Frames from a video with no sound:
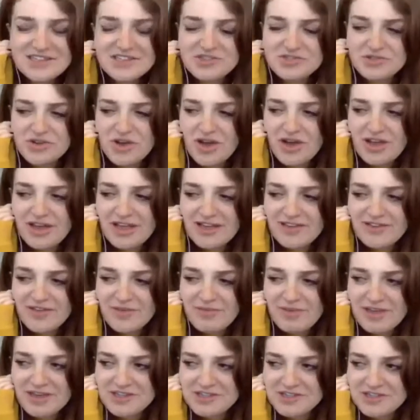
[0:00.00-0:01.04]
like a drawing
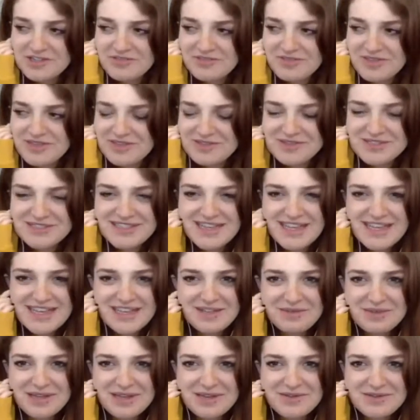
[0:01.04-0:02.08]
of a picture of me that was
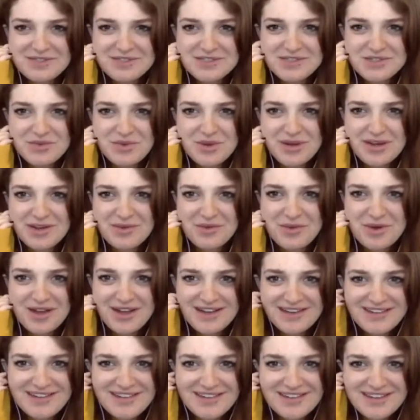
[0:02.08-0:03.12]
taken when I was
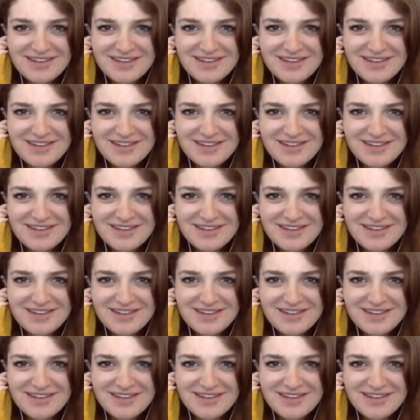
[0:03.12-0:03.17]
21,